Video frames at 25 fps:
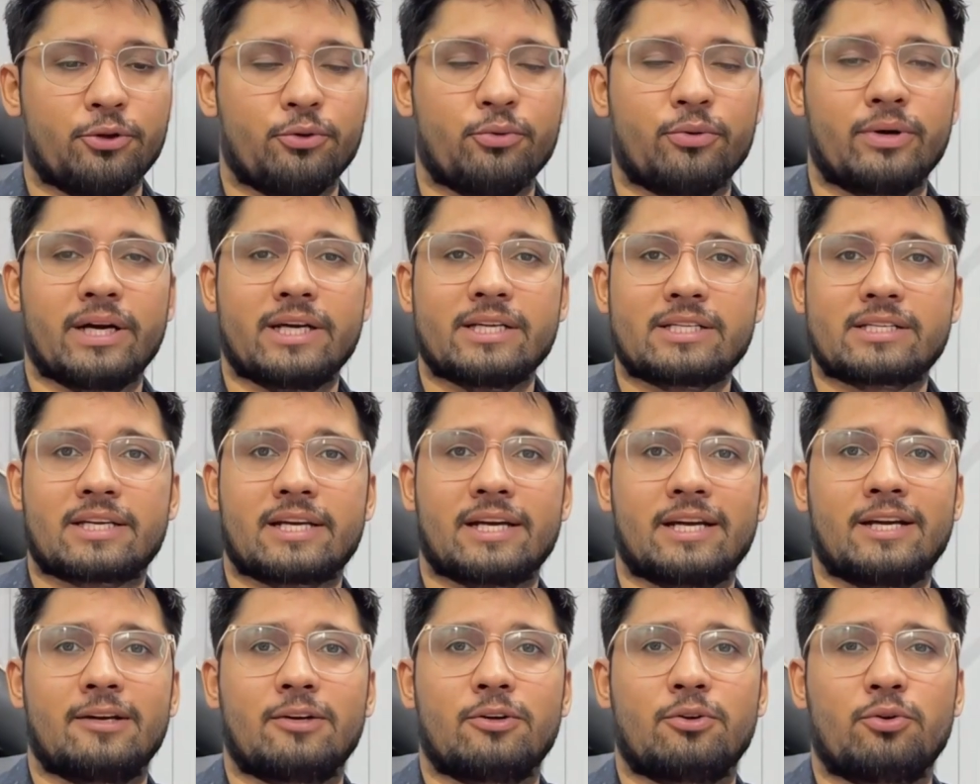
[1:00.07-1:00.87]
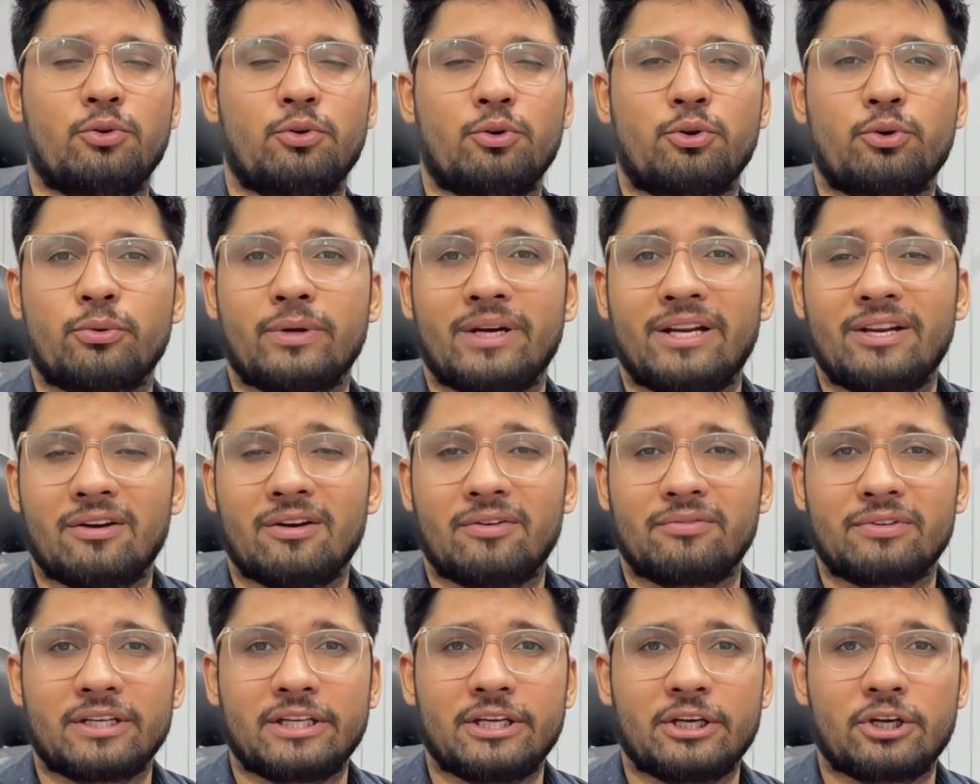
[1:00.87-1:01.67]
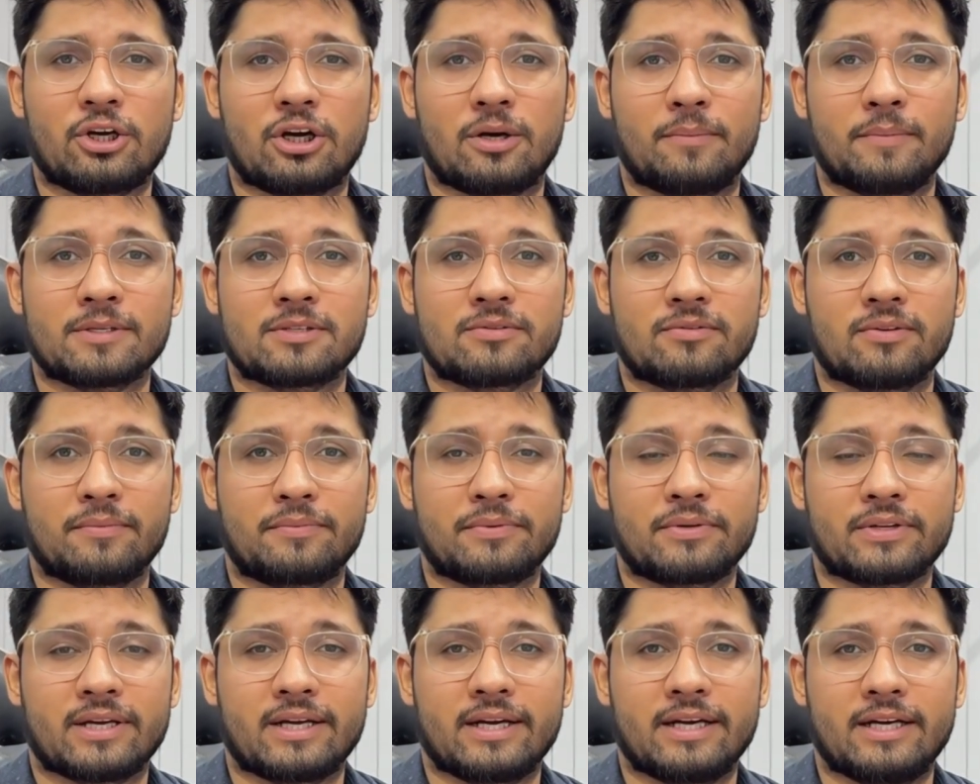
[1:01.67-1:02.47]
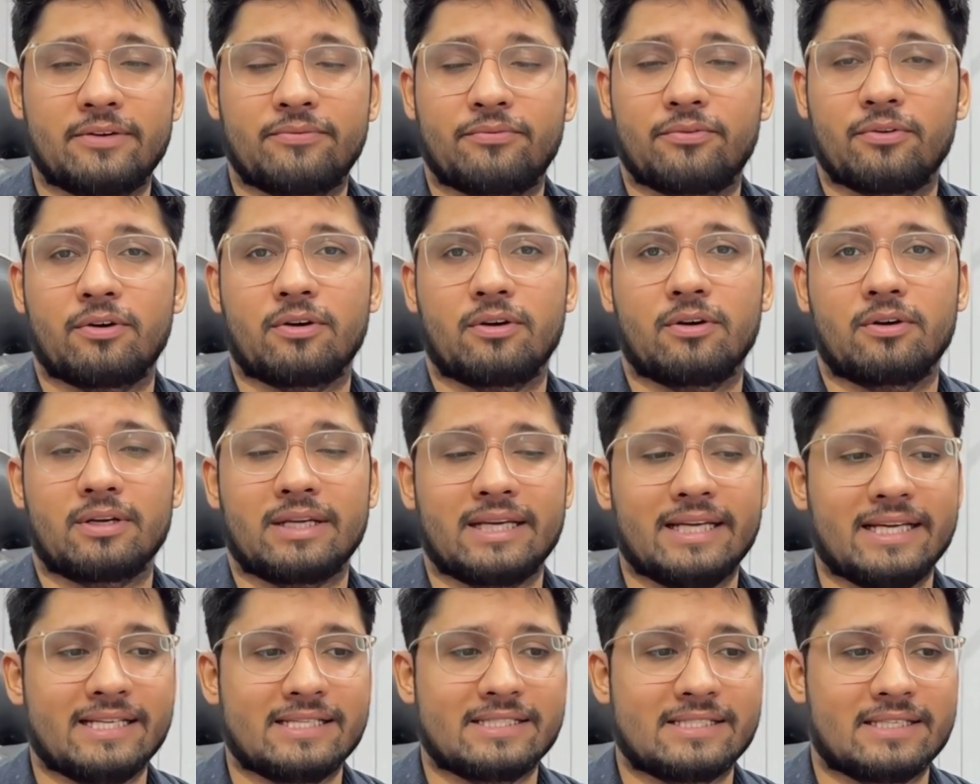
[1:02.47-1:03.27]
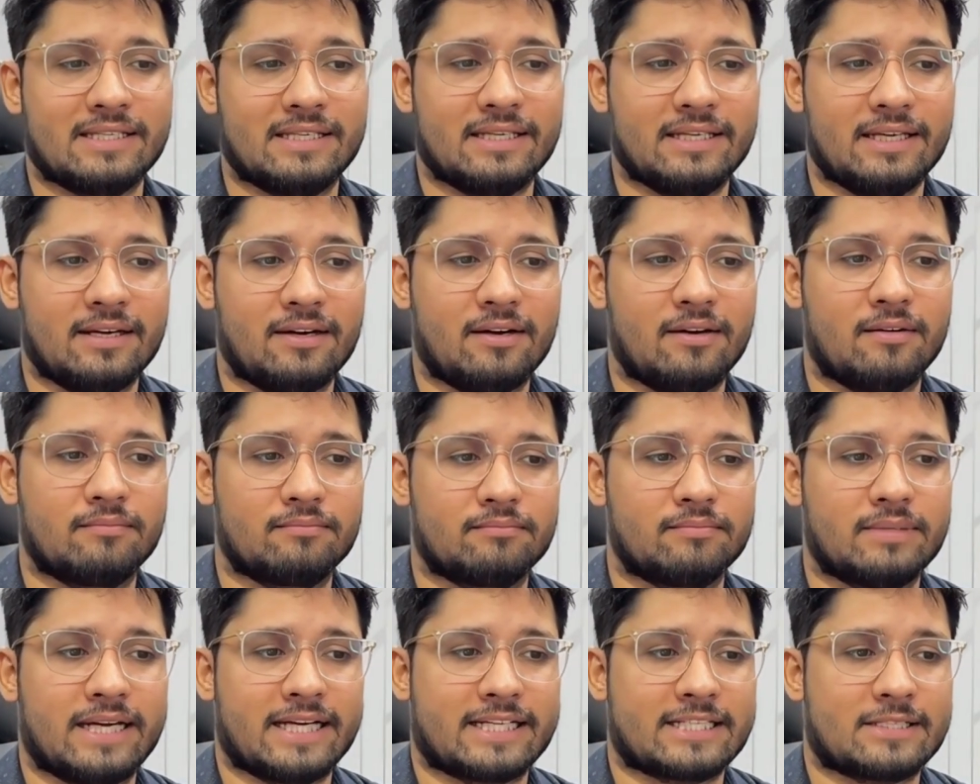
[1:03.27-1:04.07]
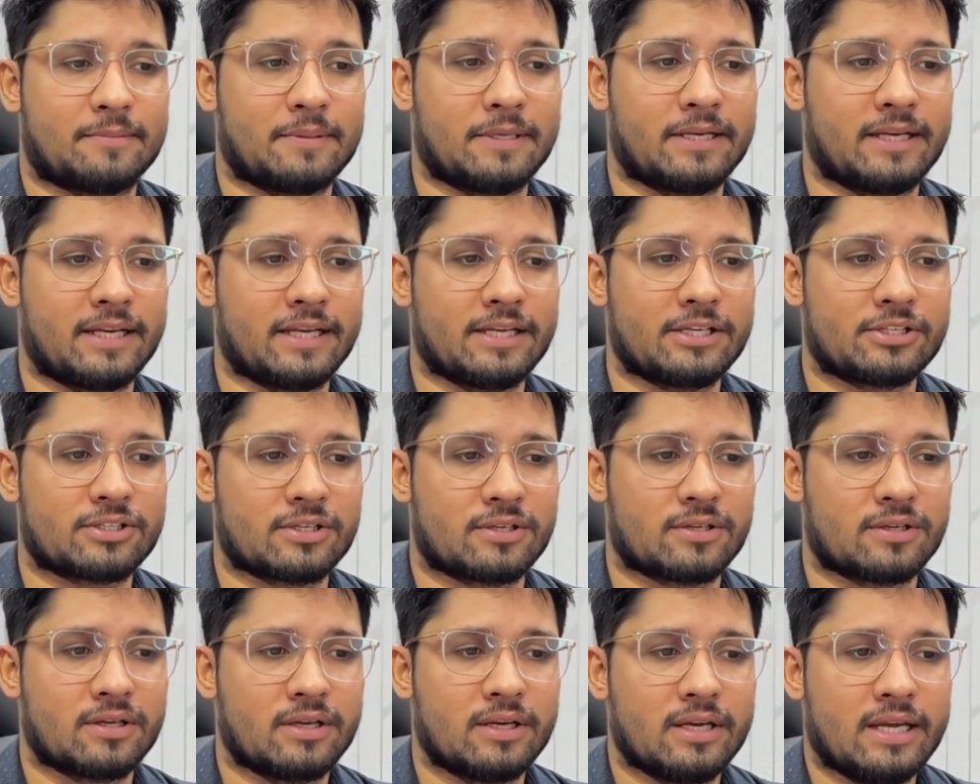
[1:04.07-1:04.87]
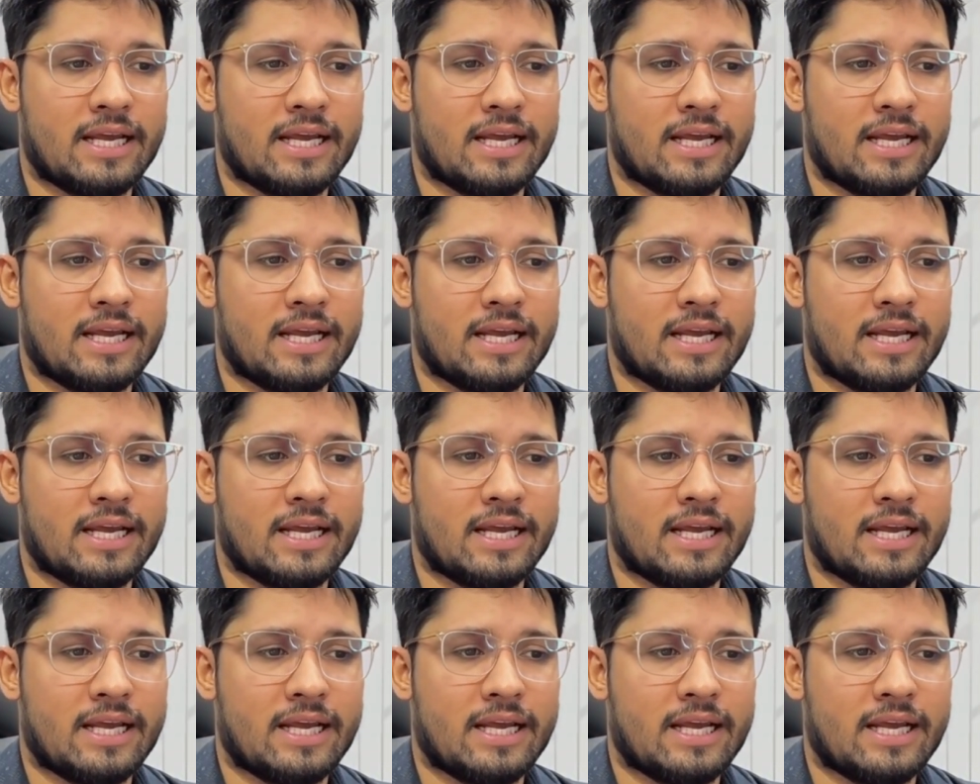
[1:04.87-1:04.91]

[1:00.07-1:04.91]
you guys can go to any of the e-commerce website for easy explanation.